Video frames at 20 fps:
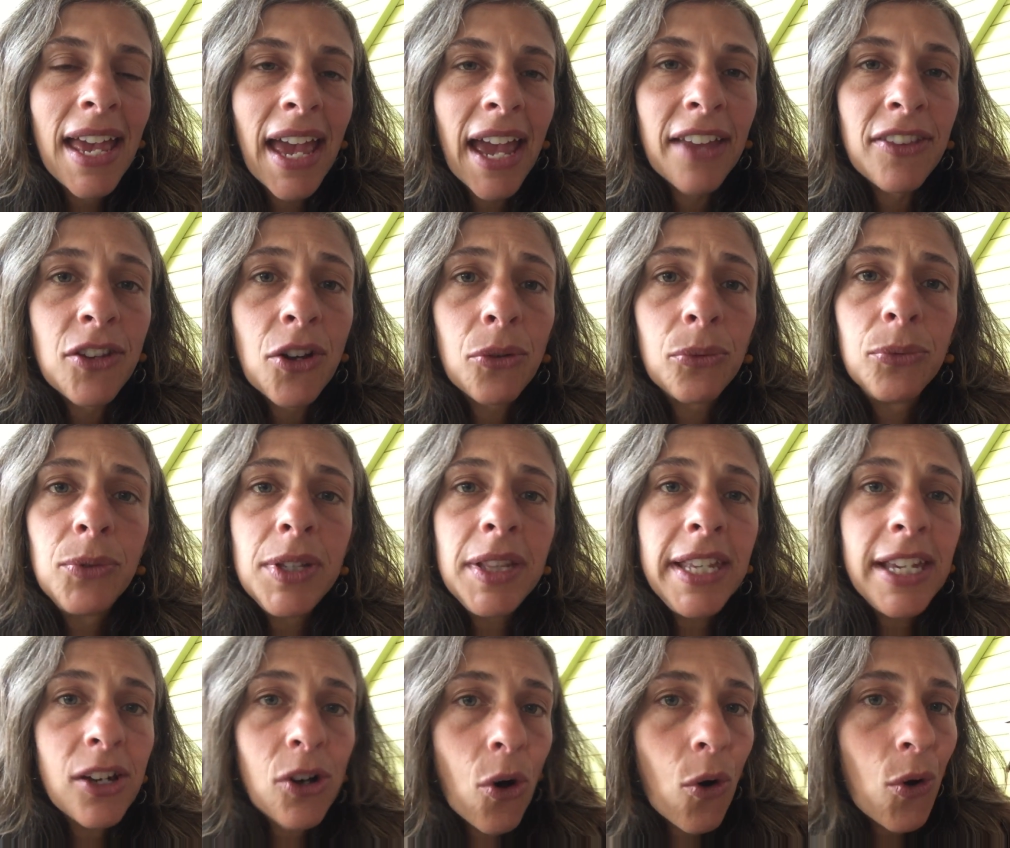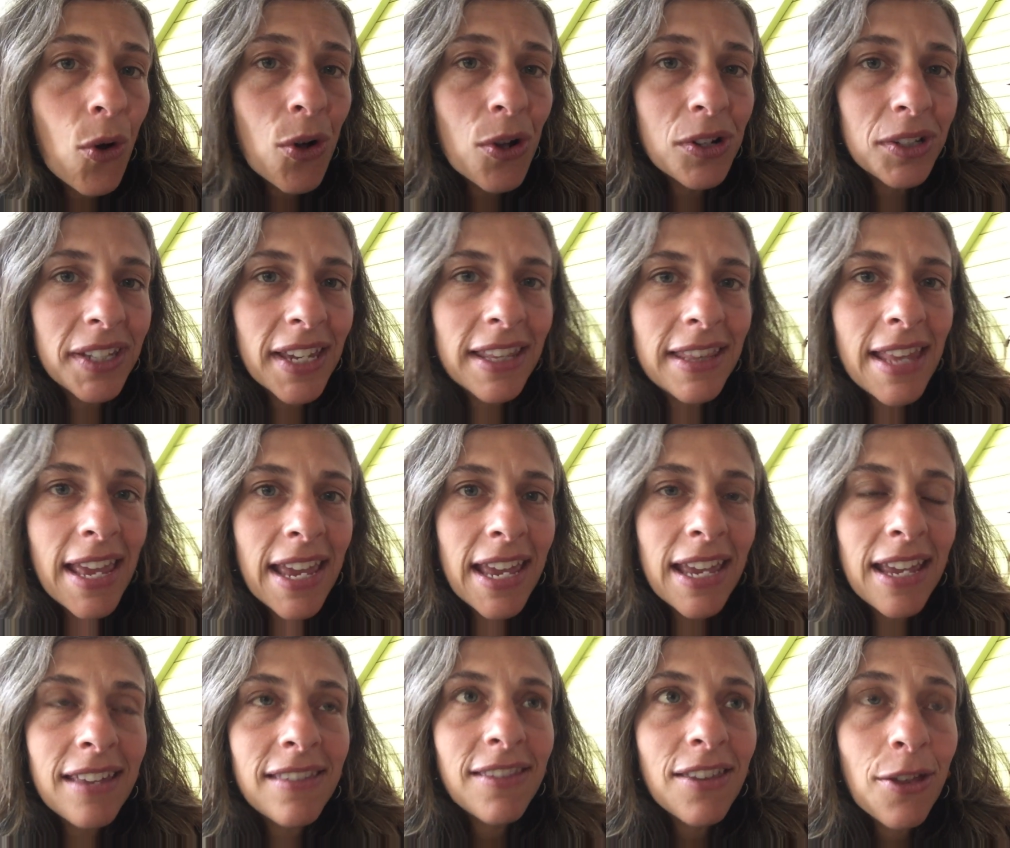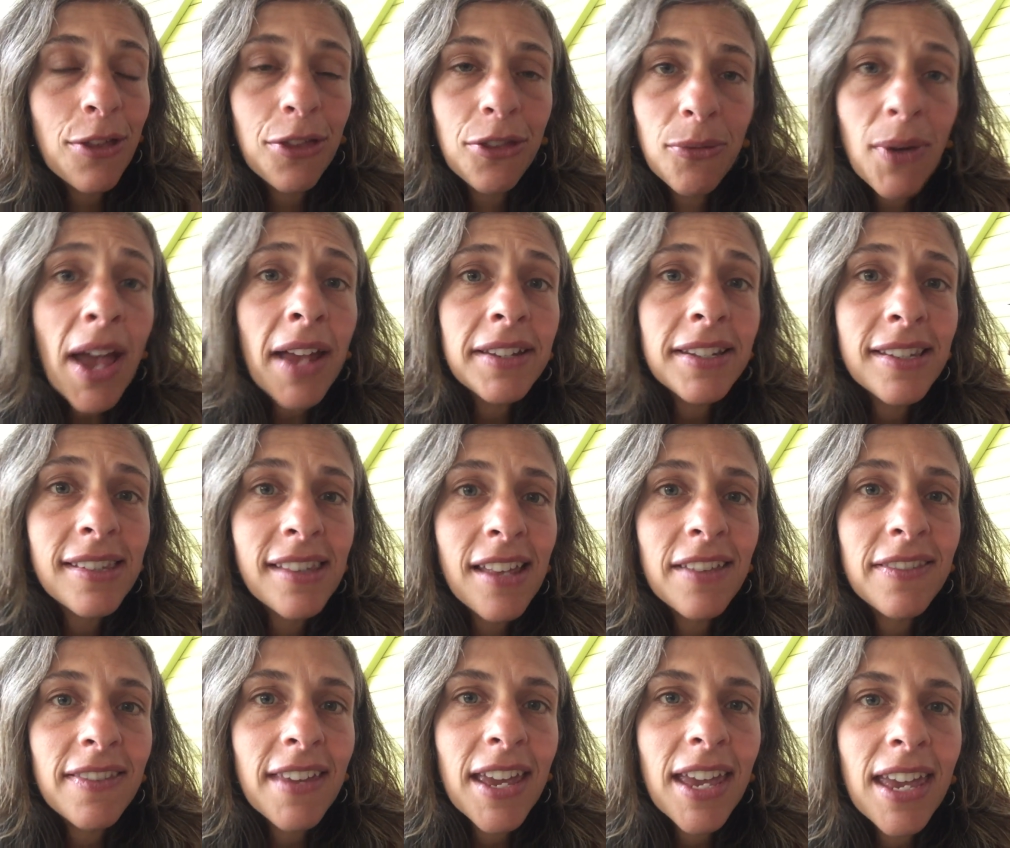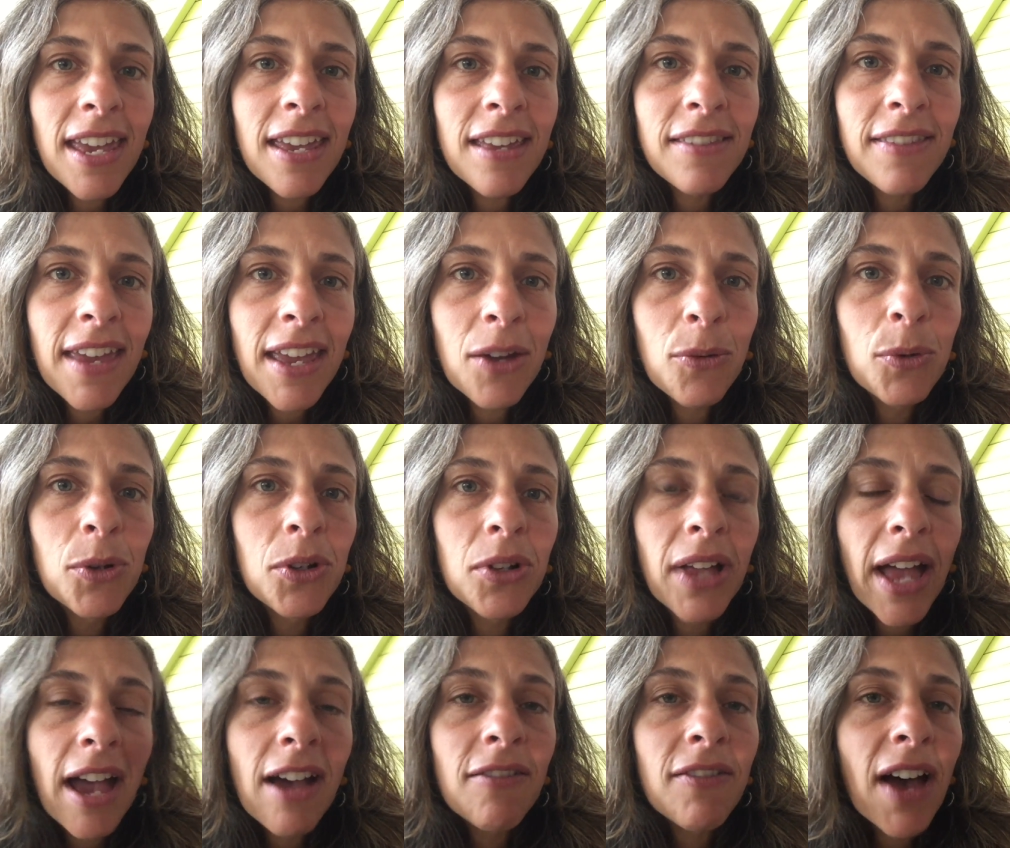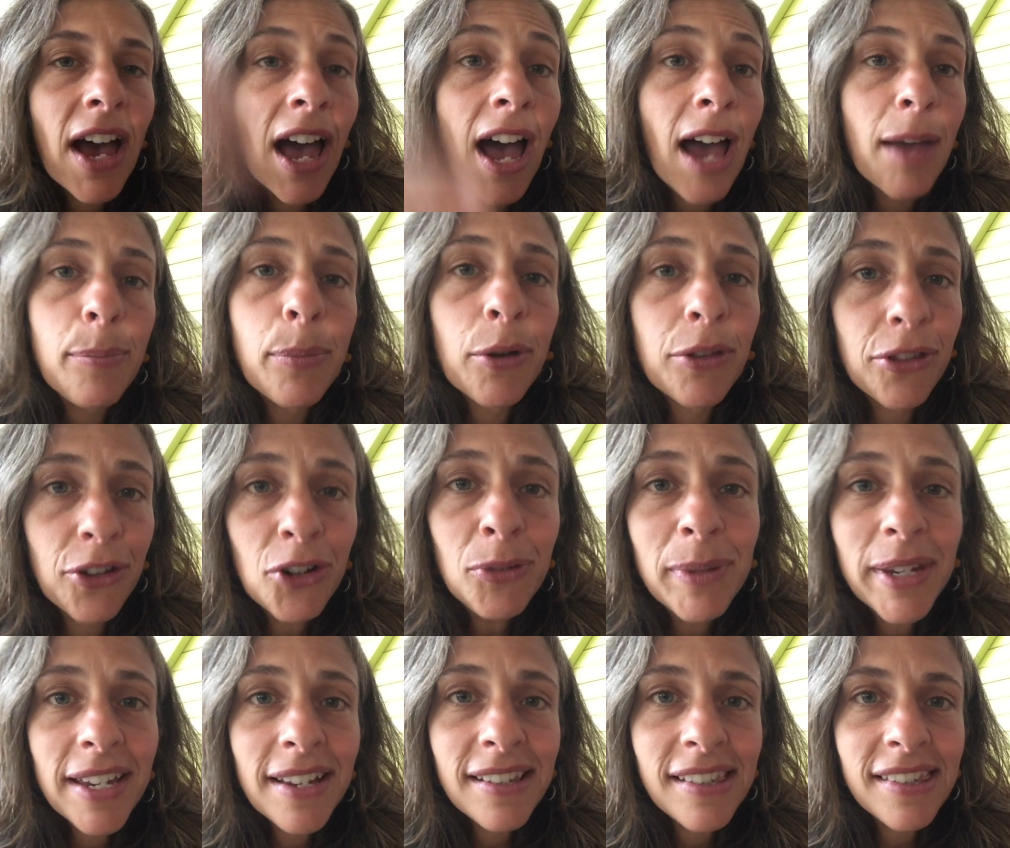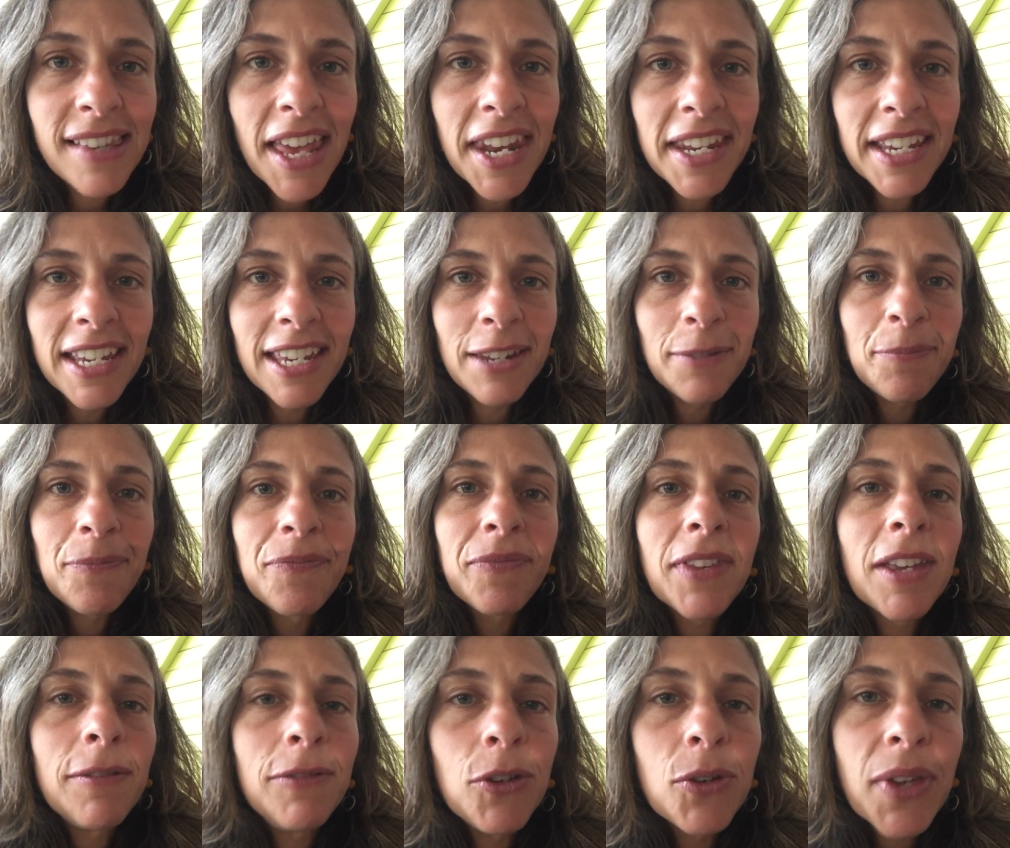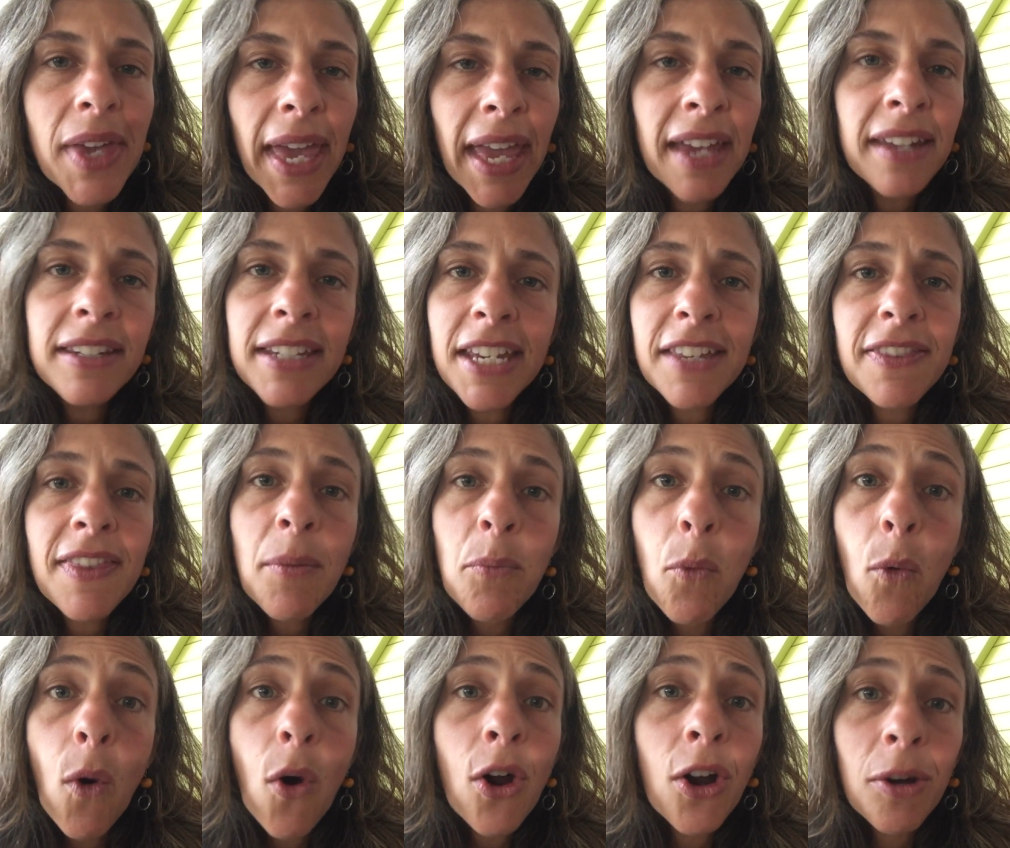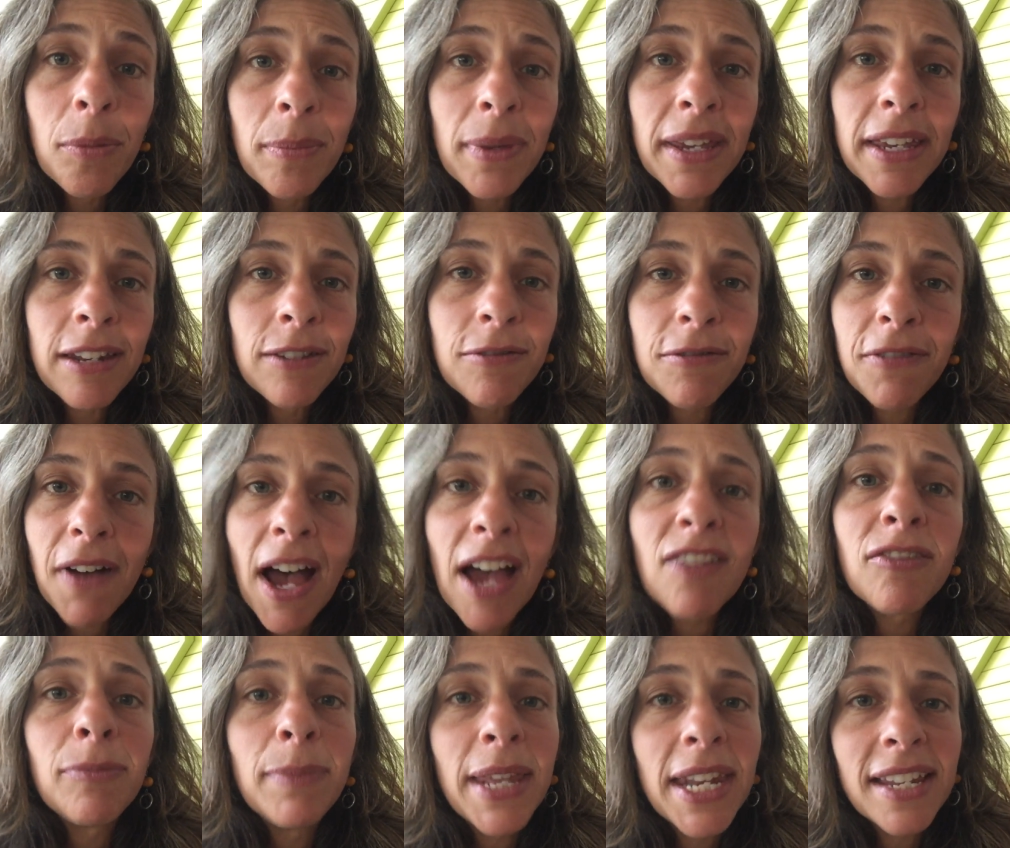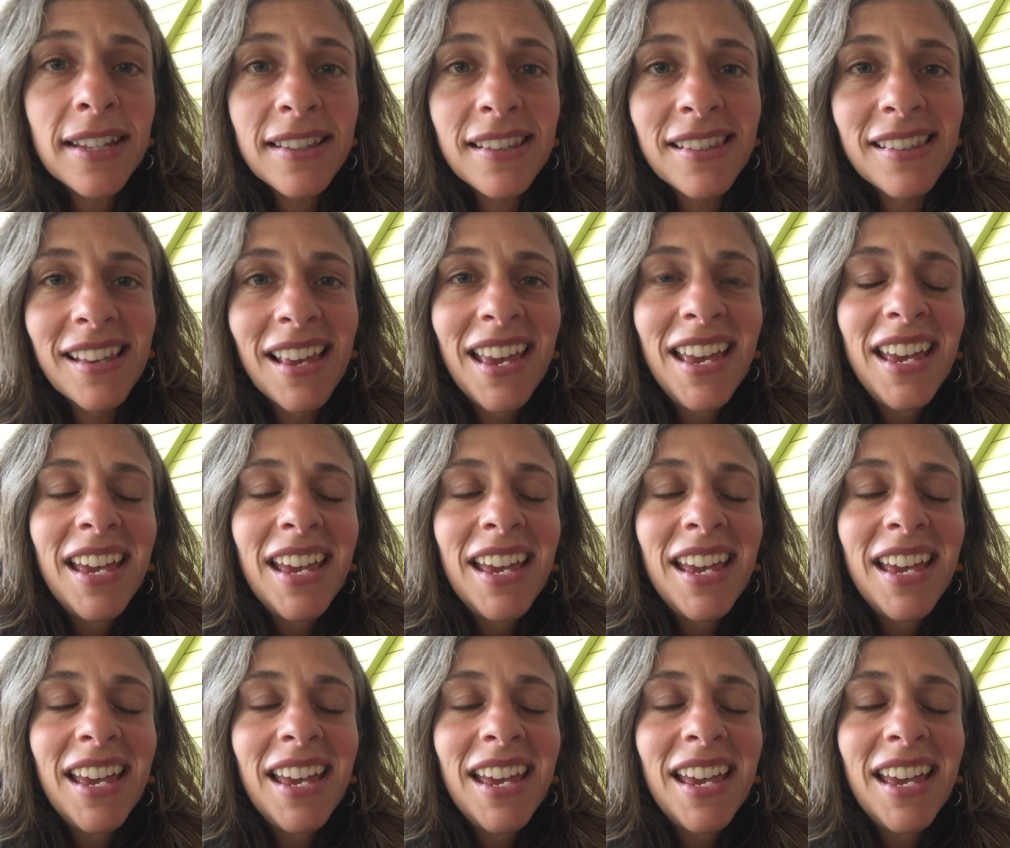and they're really cold, and the threat is that they will have a hypothermia setting in if you can't get them warm in 5 minutes.